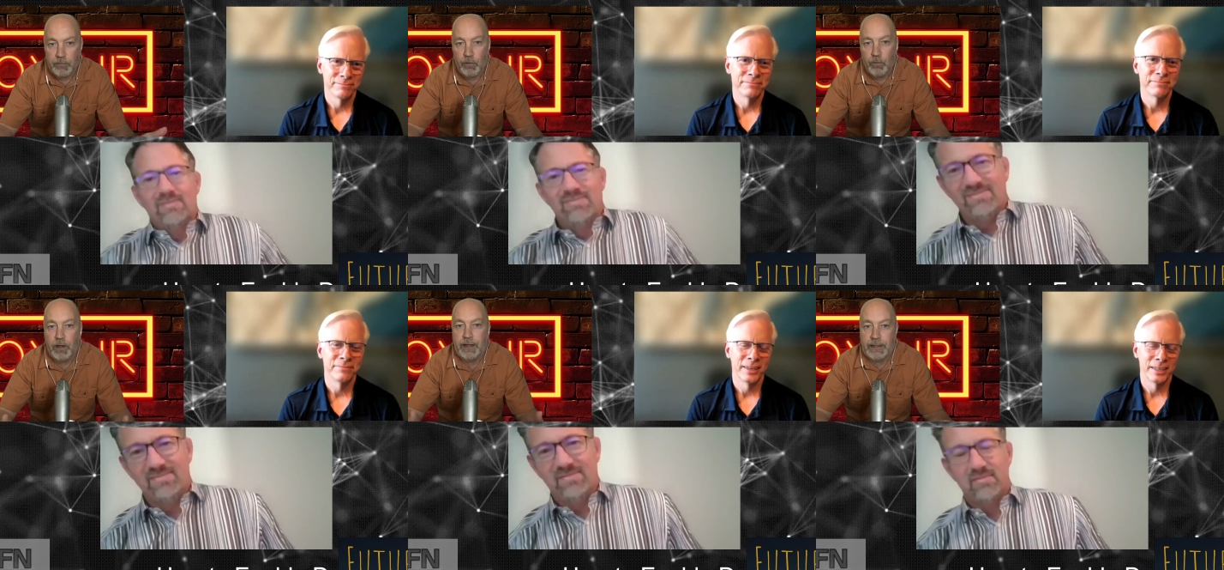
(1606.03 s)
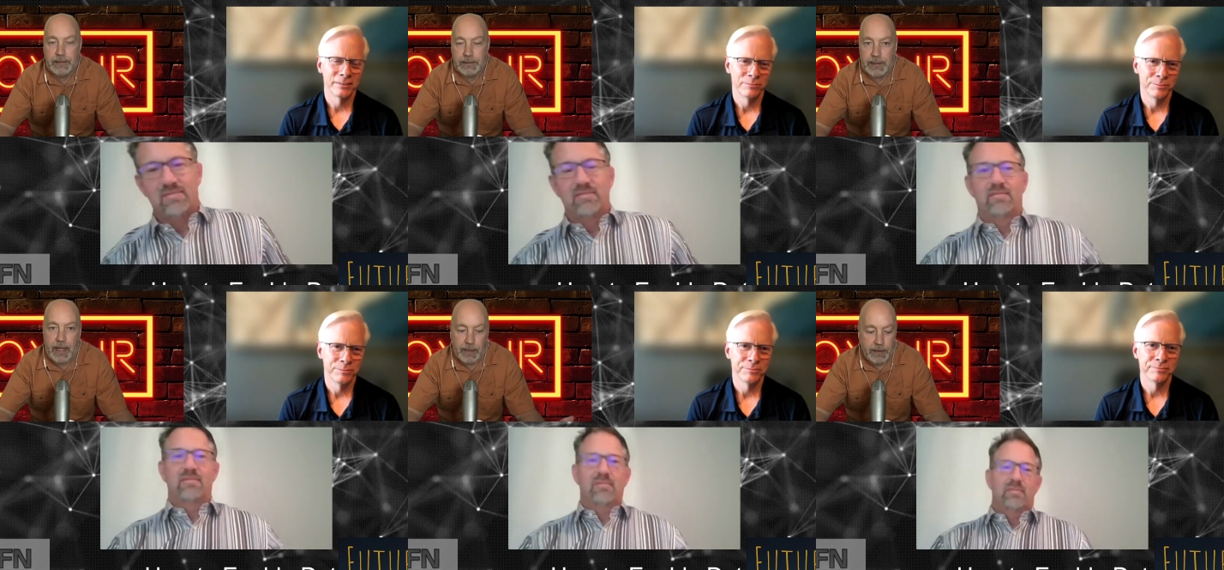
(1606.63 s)
Speaker 1: Well, why is
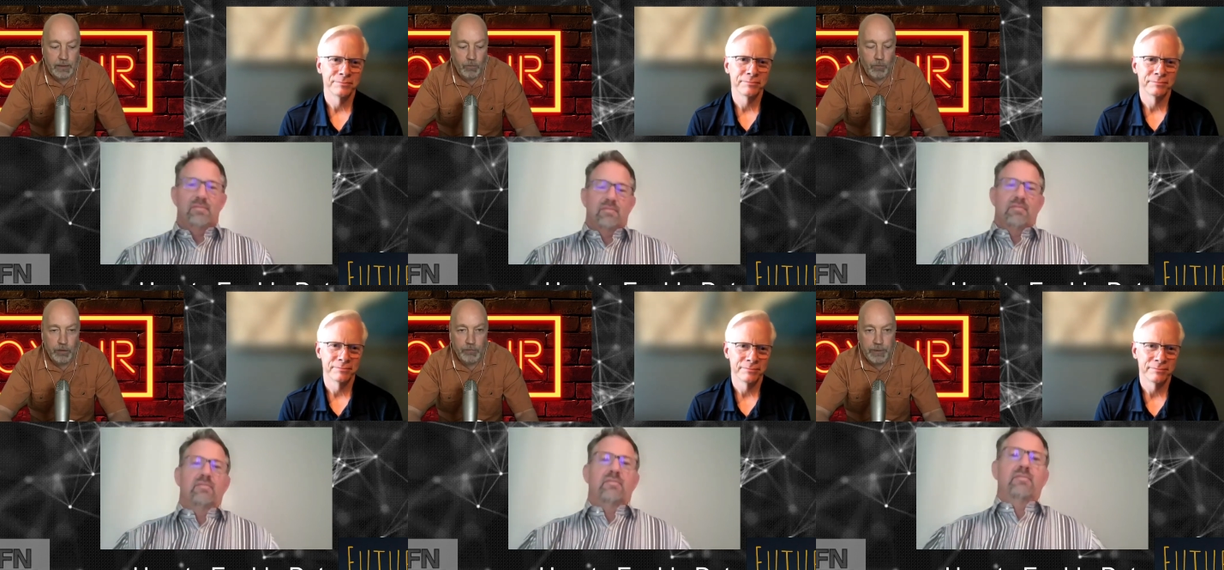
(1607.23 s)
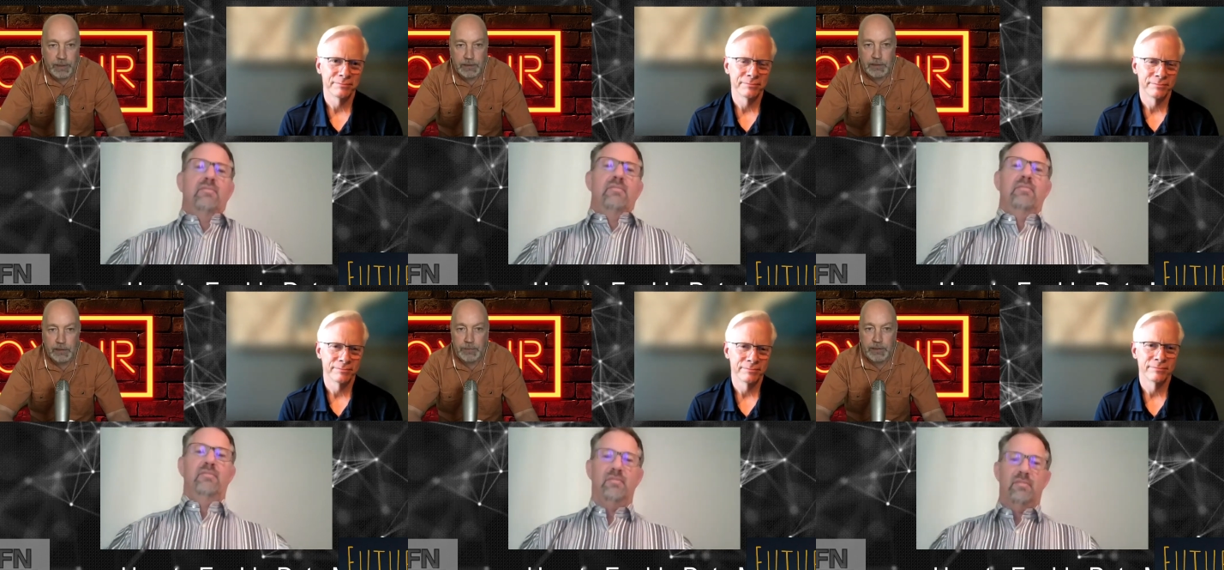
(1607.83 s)
that? I think one reason
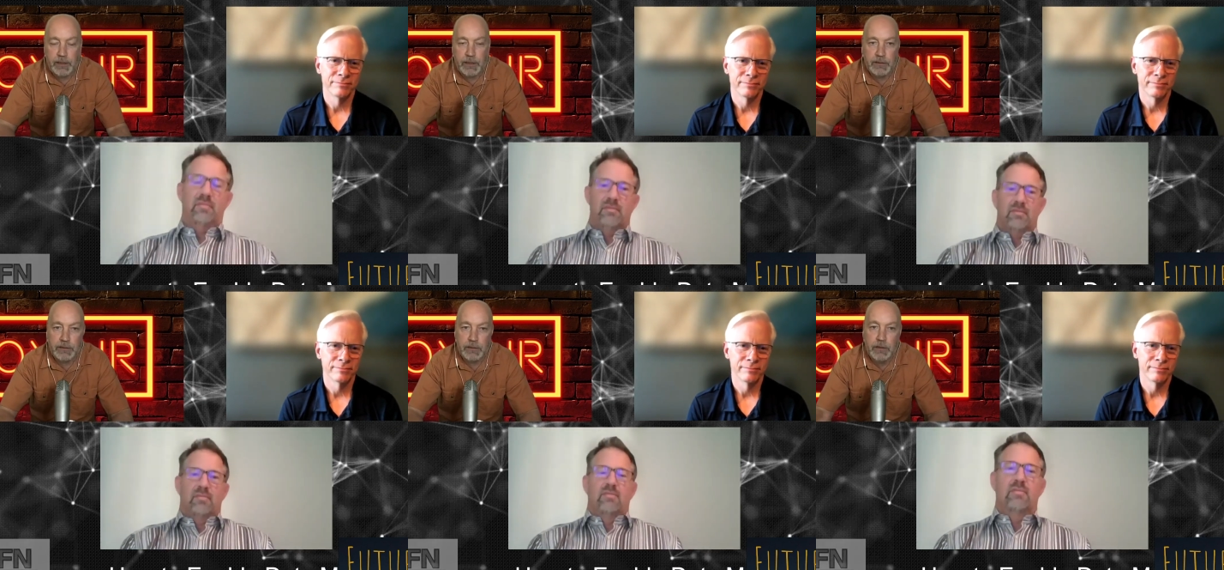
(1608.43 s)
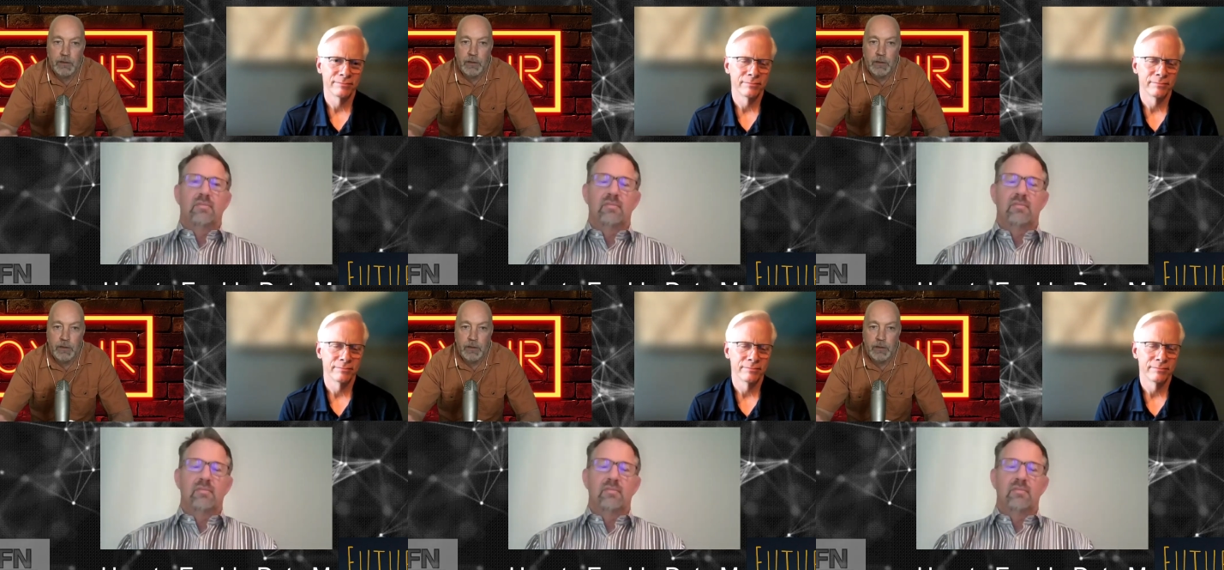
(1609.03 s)
is because